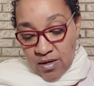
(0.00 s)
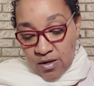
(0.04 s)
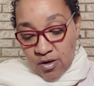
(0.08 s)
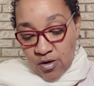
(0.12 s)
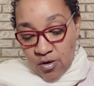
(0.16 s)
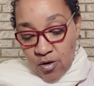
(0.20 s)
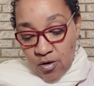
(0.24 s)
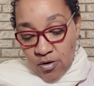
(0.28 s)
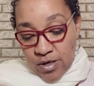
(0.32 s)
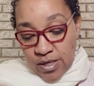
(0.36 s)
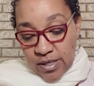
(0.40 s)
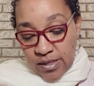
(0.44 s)

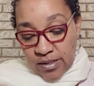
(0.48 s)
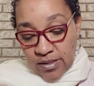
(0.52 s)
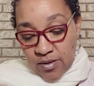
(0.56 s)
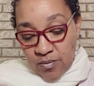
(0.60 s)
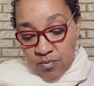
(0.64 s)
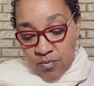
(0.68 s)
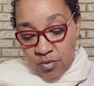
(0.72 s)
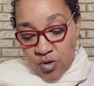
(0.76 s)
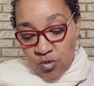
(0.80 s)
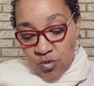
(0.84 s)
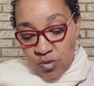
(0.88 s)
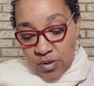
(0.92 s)
learning
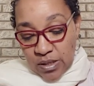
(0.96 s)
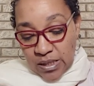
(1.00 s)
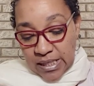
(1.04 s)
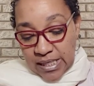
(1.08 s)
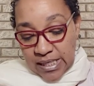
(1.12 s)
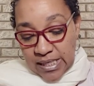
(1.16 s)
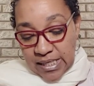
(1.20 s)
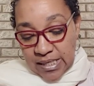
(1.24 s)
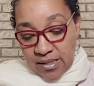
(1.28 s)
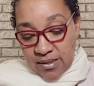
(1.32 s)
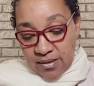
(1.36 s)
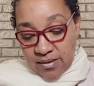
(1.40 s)
some new
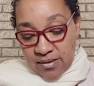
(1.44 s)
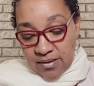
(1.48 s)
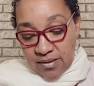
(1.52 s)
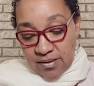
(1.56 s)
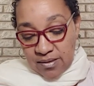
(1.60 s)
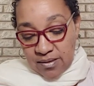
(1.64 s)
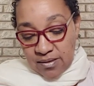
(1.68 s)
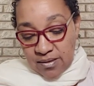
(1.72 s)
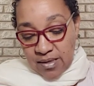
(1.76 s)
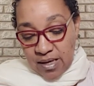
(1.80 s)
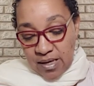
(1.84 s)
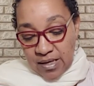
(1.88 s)

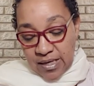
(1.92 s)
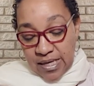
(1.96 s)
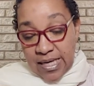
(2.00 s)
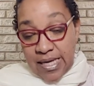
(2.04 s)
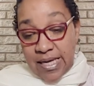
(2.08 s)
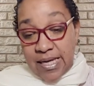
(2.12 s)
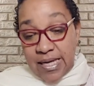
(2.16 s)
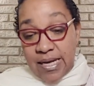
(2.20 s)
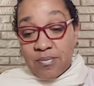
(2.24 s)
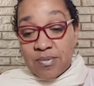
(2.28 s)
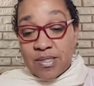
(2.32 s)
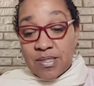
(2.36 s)
things.
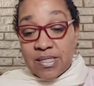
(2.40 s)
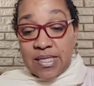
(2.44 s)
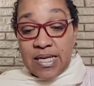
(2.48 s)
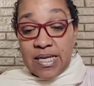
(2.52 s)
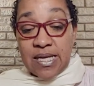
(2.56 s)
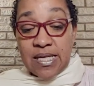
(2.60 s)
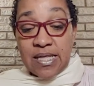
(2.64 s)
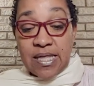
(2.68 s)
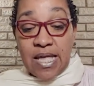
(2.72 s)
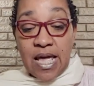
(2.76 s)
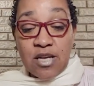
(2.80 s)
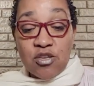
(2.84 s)
Again, I'm
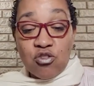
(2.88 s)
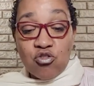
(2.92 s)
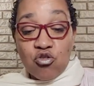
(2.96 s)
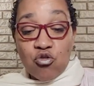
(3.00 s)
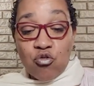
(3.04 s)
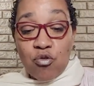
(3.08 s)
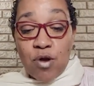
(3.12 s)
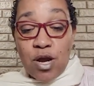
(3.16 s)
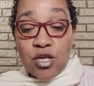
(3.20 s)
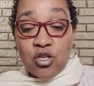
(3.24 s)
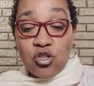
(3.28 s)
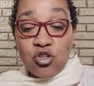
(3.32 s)
seeing that
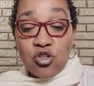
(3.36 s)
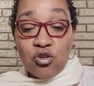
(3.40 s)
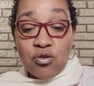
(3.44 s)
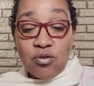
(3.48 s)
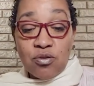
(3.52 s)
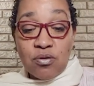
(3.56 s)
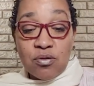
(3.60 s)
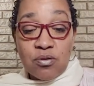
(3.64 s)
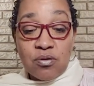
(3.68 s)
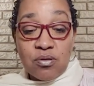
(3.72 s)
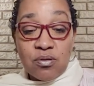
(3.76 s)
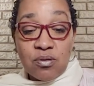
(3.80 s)

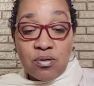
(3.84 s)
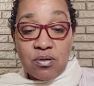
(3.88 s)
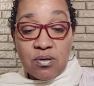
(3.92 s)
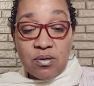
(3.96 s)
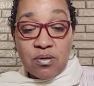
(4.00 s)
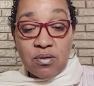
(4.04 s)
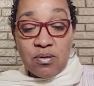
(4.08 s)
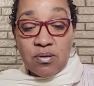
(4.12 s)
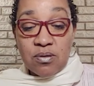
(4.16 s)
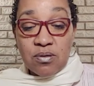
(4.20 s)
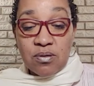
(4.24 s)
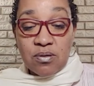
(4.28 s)
treasure
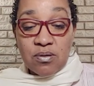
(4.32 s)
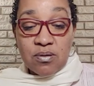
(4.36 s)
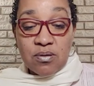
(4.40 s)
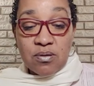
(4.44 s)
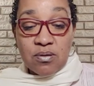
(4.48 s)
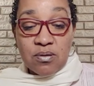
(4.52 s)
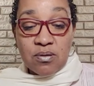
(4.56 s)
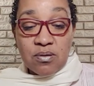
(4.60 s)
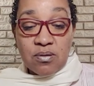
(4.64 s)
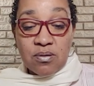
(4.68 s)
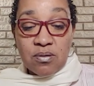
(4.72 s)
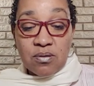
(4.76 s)

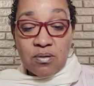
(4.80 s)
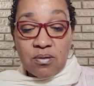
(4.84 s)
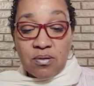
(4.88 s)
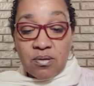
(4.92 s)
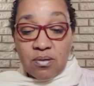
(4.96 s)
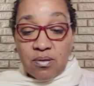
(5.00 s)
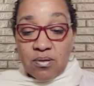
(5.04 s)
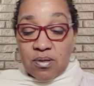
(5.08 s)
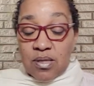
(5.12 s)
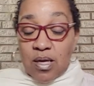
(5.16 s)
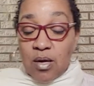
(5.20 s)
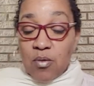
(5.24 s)

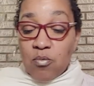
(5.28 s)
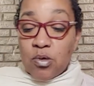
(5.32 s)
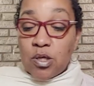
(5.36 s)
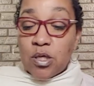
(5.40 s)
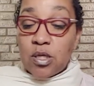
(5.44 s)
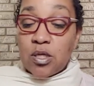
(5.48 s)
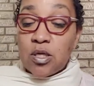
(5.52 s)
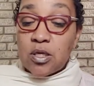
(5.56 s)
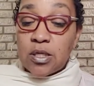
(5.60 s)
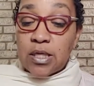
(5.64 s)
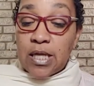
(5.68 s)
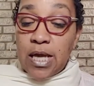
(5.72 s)
that we
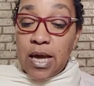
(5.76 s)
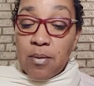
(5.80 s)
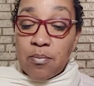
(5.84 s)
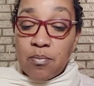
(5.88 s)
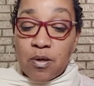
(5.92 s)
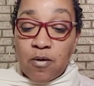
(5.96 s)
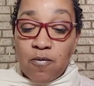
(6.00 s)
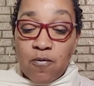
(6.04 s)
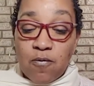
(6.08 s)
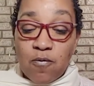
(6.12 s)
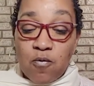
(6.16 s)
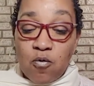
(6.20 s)
looked at
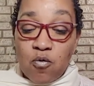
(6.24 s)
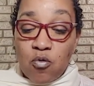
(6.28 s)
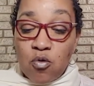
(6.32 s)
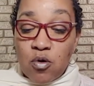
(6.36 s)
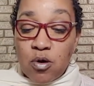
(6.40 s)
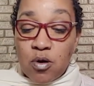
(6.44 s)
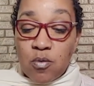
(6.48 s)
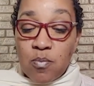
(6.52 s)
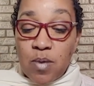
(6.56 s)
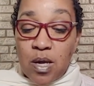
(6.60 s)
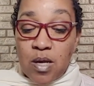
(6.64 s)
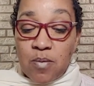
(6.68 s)

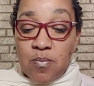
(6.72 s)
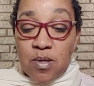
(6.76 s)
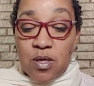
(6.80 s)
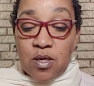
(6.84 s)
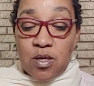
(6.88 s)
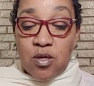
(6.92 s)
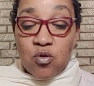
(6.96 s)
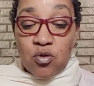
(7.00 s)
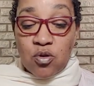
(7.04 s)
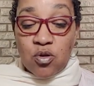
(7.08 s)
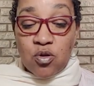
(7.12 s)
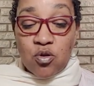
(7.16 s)
before. Maybe
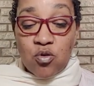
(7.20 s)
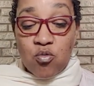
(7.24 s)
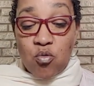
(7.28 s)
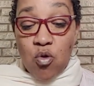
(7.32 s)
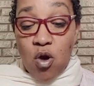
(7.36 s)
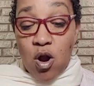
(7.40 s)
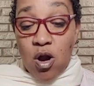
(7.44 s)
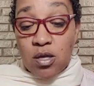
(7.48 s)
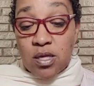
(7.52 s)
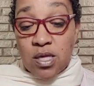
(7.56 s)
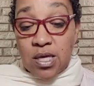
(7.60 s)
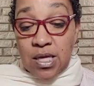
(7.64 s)
you,
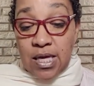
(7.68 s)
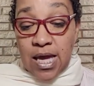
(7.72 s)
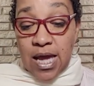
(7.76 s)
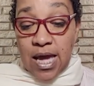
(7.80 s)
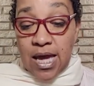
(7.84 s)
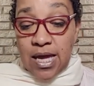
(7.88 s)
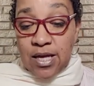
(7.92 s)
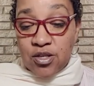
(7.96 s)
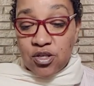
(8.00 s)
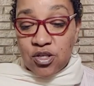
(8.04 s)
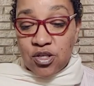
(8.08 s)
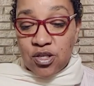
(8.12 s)
you are the
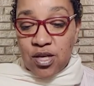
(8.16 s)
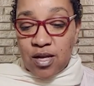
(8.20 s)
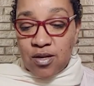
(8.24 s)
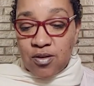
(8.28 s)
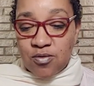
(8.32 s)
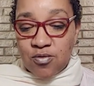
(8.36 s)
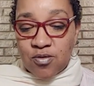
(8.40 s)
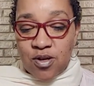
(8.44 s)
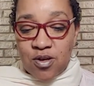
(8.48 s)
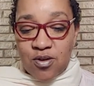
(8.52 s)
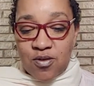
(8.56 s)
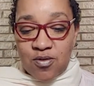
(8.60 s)
catch. I
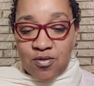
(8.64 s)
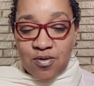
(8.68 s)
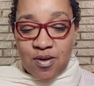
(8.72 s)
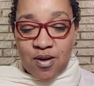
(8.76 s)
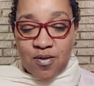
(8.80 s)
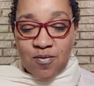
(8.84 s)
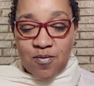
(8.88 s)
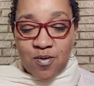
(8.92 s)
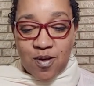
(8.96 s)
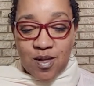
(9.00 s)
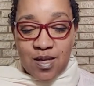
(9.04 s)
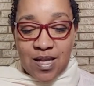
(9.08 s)
don't know.
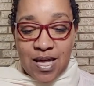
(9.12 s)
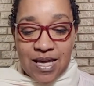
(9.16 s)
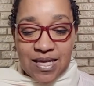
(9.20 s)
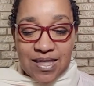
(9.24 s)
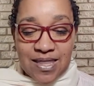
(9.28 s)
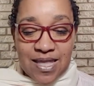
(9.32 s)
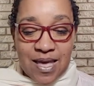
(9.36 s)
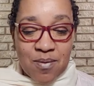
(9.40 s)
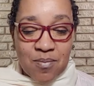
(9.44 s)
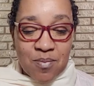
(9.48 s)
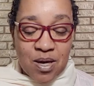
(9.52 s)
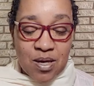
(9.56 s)
I feel
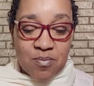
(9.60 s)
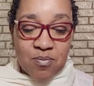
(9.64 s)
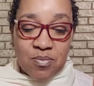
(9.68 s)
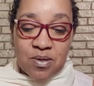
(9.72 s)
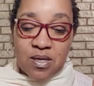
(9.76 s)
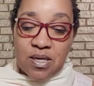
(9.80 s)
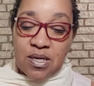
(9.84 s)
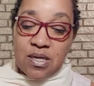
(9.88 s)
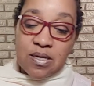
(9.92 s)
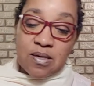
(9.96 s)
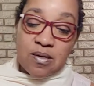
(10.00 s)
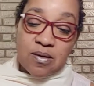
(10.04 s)
like that might
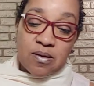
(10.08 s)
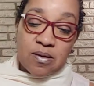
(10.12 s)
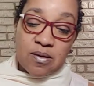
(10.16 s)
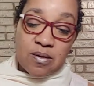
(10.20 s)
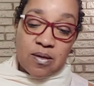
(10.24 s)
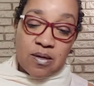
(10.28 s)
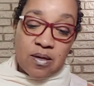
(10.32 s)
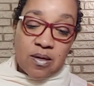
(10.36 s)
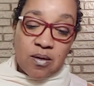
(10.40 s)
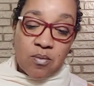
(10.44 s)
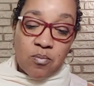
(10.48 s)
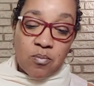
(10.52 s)
be it.
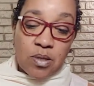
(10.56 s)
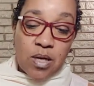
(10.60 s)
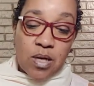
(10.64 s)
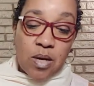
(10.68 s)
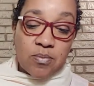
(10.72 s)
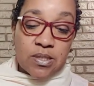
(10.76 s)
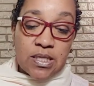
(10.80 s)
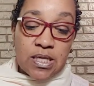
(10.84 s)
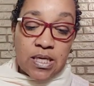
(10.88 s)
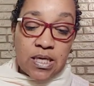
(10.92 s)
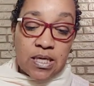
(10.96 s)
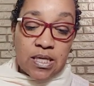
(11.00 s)
But
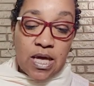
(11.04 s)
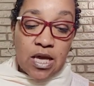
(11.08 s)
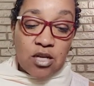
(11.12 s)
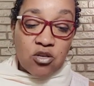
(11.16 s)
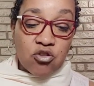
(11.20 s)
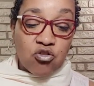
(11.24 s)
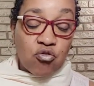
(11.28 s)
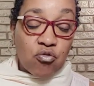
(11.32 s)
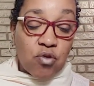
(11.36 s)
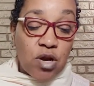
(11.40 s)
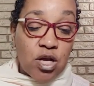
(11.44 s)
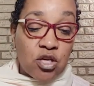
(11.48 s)
I'm seeing
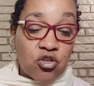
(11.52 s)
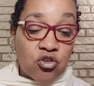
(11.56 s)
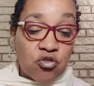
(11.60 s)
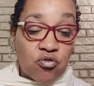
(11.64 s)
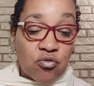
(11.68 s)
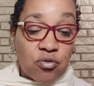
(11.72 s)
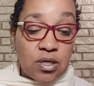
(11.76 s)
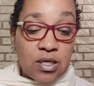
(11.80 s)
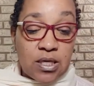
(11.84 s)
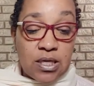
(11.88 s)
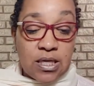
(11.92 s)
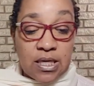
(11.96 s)
that
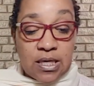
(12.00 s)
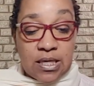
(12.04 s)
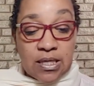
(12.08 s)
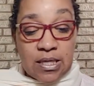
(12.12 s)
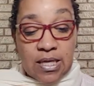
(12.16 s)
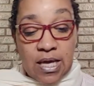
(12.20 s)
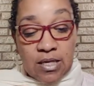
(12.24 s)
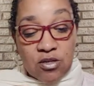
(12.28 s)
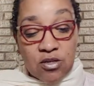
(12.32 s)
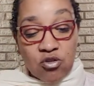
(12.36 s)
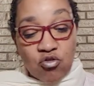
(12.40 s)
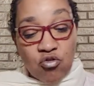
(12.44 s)
treasure
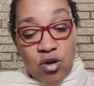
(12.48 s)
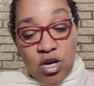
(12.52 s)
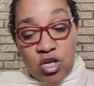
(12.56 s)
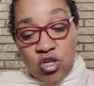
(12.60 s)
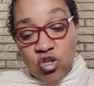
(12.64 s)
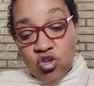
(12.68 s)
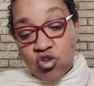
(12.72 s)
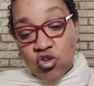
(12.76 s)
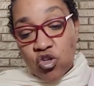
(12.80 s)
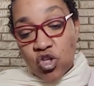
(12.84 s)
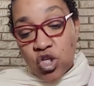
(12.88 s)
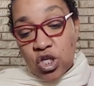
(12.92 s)
again, that
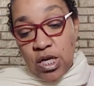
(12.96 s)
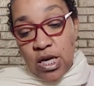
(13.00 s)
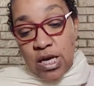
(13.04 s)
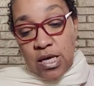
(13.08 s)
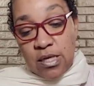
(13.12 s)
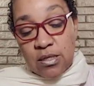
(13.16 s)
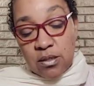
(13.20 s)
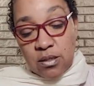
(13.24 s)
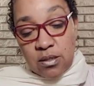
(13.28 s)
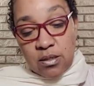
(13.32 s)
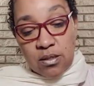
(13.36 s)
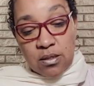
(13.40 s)
treasure
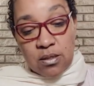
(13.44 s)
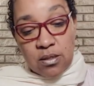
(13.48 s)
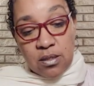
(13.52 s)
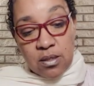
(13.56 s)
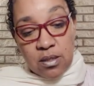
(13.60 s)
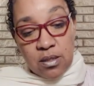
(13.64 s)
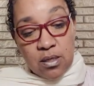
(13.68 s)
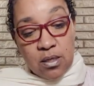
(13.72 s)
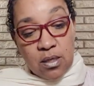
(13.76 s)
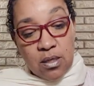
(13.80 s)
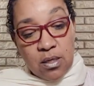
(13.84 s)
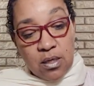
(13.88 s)
chest.
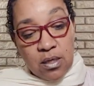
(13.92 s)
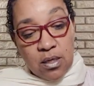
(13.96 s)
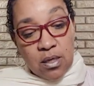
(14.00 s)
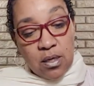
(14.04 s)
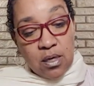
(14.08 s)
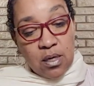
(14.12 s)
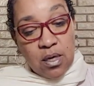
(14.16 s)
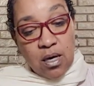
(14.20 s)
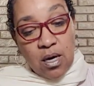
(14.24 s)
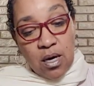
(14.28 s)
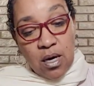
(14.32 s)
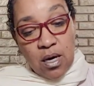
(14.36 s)

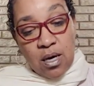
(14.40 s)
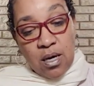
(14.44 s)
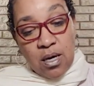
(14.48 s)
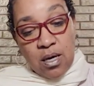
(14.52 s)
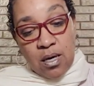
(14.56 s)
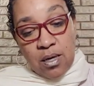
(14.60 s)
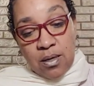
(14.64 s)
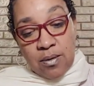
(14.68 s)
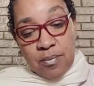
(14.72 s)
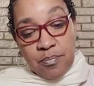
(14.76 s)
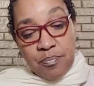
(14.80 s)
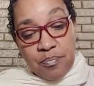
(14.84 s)

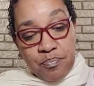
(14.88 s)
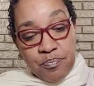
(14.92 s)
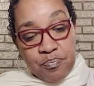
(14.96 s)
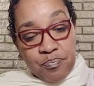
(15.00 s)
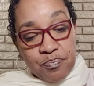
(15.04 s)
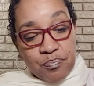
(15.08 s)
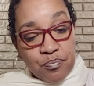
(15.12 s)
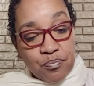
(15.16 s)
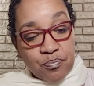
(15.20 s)
Um,